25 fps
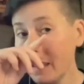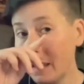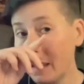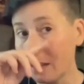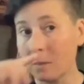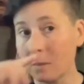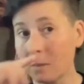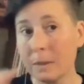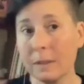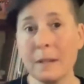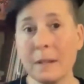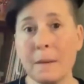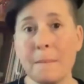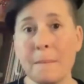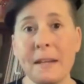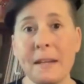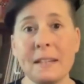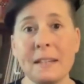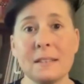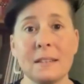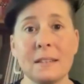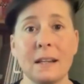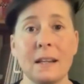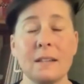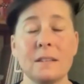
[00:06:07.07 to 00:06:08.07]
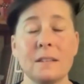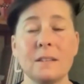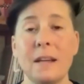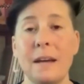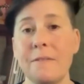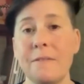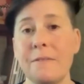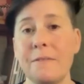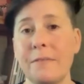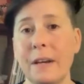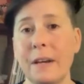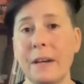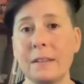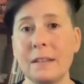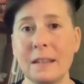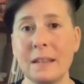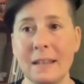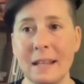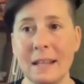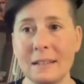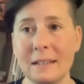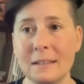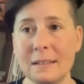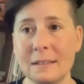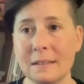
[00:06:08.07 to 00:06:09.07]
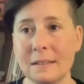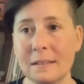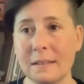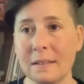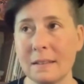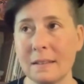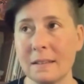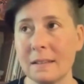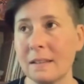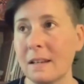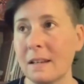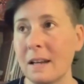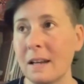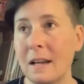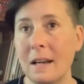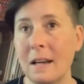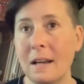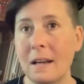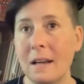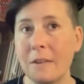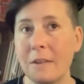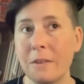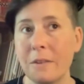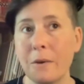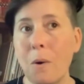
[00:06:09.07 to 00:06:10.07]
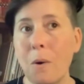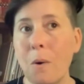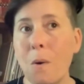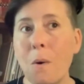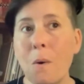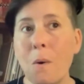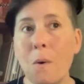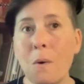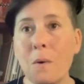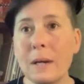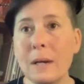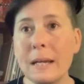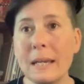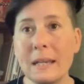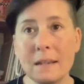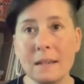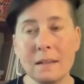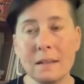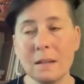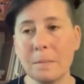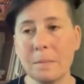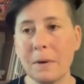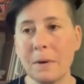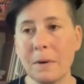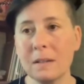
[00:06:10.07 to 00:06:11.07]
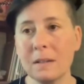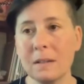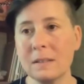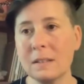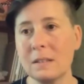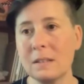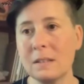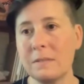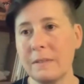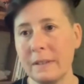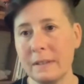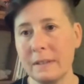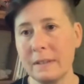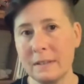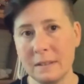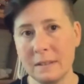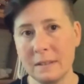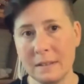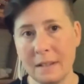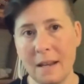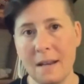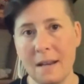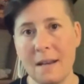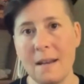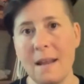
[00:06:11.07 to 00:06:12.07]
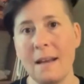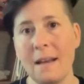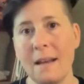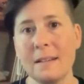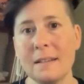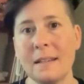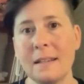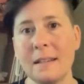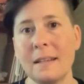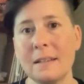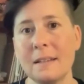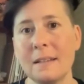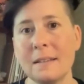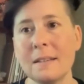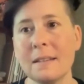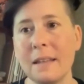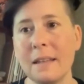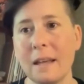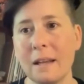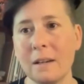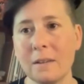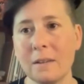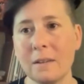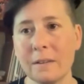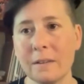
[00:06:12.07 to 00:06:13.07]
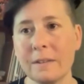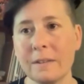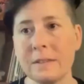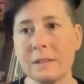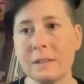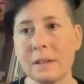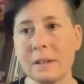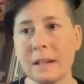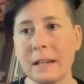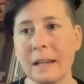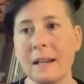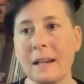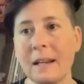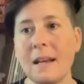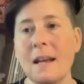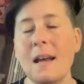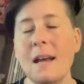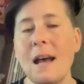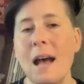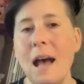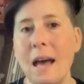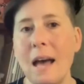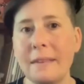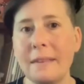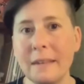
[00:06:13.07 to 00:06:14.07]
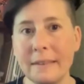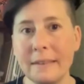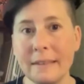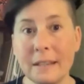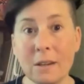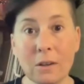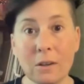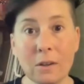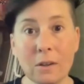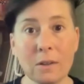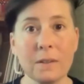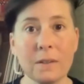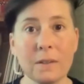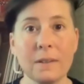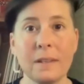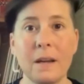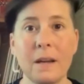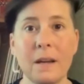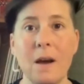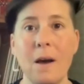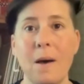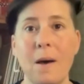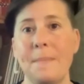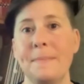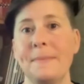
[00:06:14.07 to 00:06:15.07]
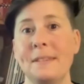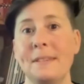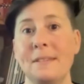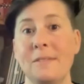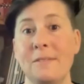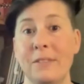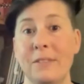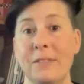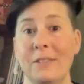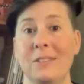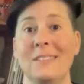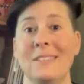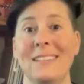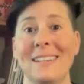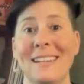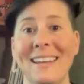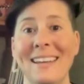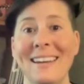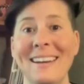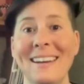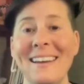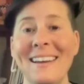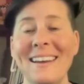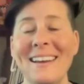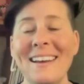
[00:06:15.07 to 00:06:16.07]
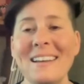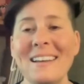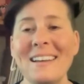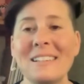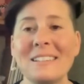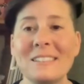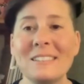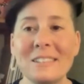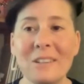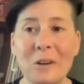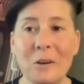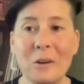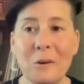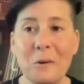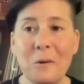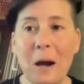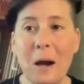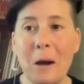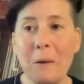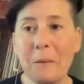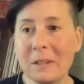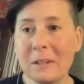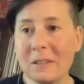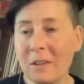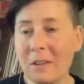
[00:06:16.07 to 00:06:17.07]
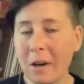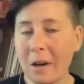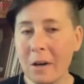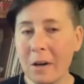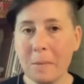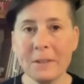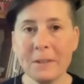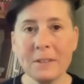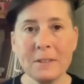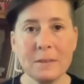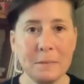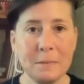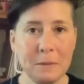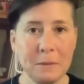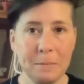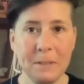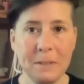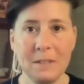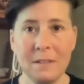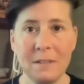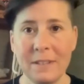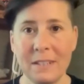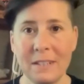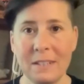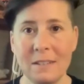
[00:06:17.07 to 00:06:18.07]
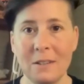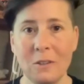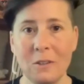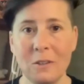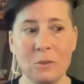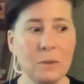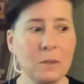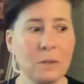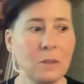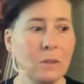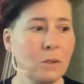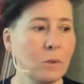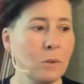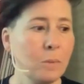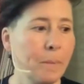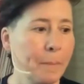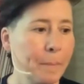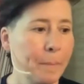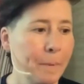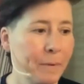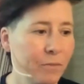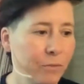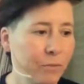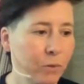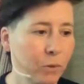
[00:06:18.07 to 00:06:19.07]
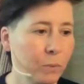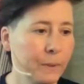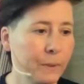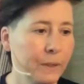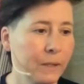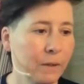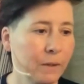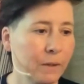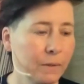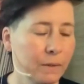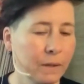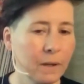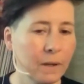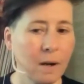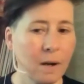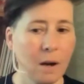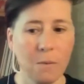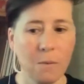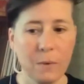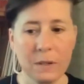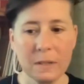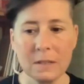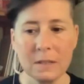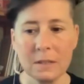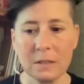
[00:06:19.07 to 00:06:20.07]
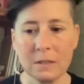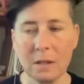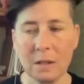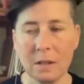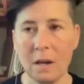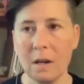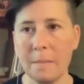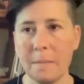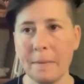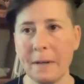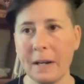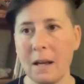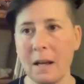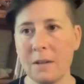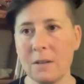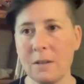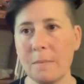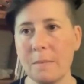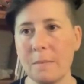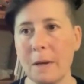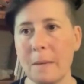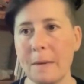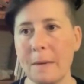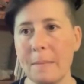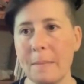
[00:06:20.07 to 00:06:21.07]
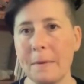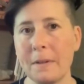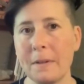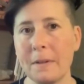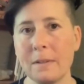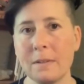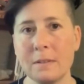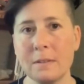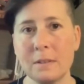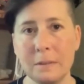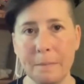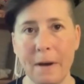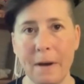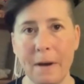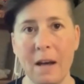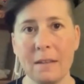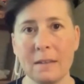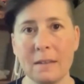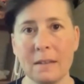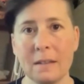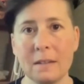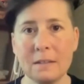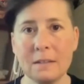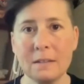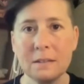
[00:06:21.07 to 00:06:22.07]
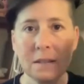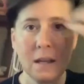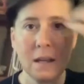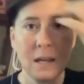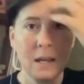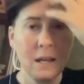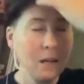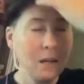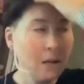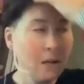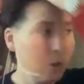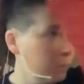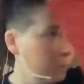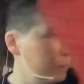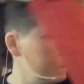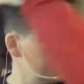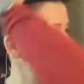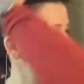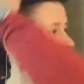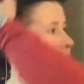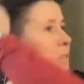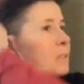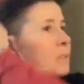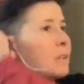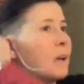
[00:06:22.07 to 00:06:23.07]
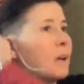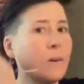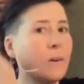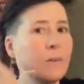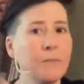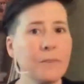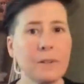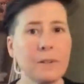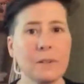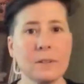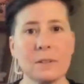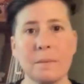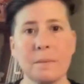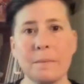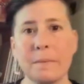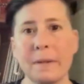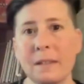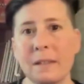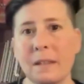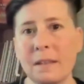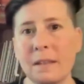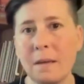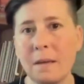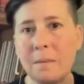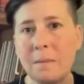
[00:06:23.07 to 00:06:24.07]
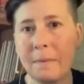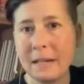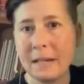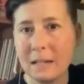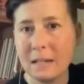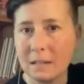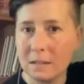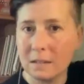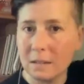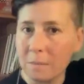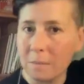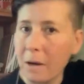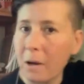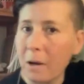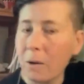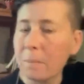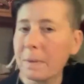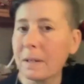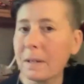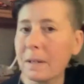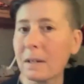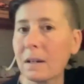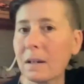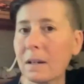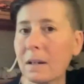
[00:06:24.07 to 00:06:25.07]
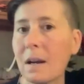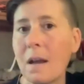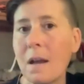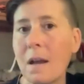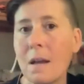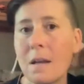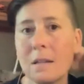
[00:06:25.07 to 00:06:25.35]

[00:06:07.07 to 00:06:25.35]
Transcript: It's really amazing. And I've found that that's the whole healing process for this is connecting into that earth circuit. And then the earth comes and fills it in. So I want to talk about some specific stones with you. But before we go there, I want to just talk about how you might be able to spot this with yourself or somebody that they might need some help here.